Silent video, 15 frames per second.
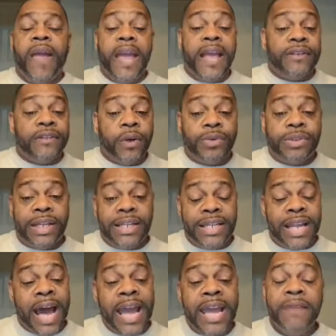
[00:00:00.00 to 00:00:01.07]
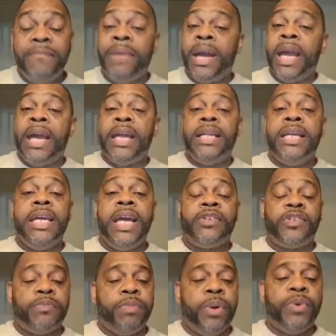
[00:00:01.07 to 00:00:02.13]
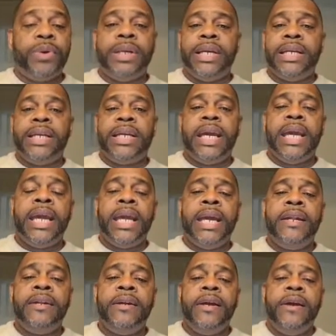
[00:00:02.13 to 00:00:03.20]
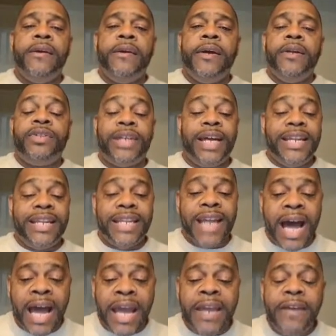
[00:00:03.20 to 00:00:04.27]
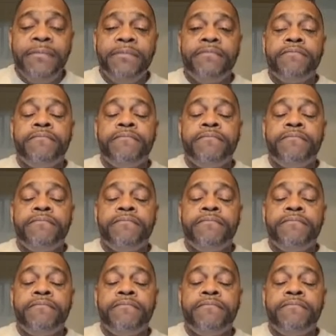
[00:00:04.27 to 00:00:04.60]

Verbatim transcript: And so tonight, man, he has spoken again. Tonight,